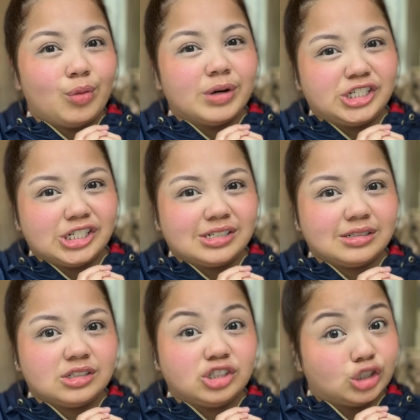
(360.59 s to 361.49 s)
budget
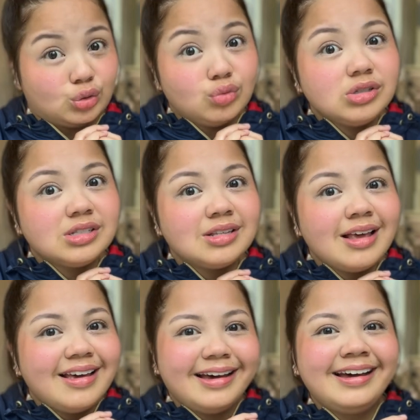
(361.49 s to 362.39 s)
juice.
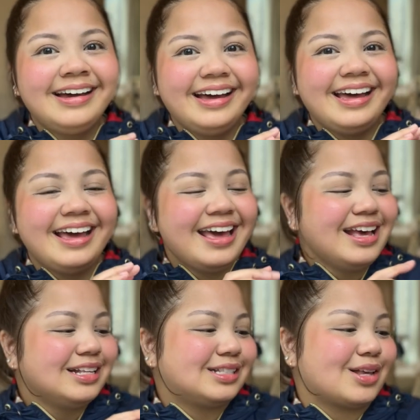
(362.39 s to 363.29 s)

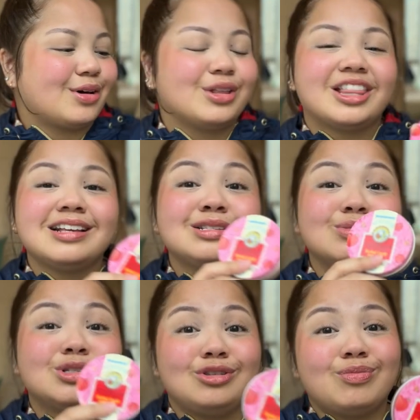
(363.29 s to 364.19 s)
So this
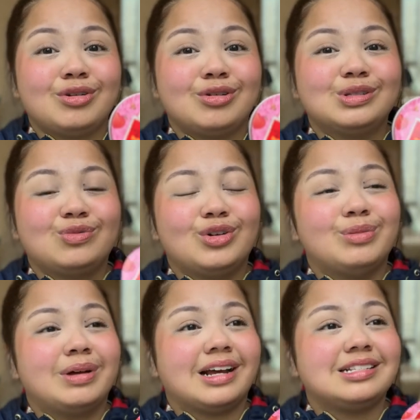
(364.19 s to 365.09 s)
was super useful,
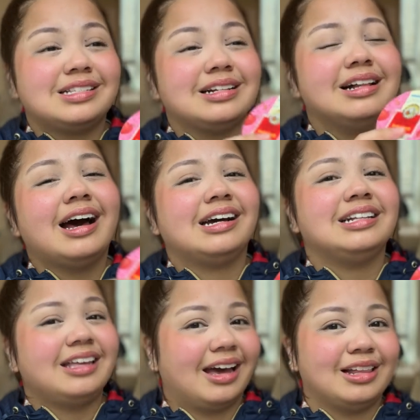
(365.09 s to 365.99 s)
but I still
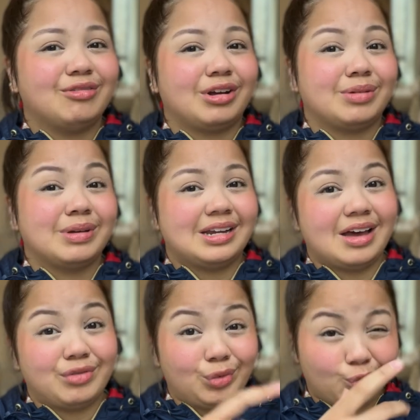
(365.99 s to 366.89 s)
highly recommend
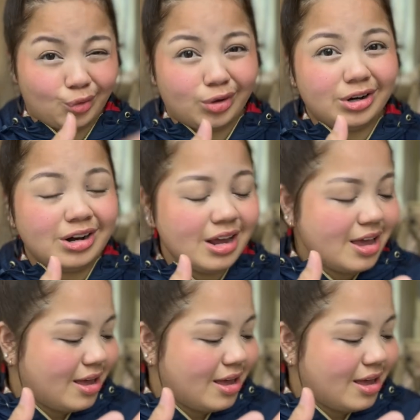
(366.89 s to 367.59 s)
having water,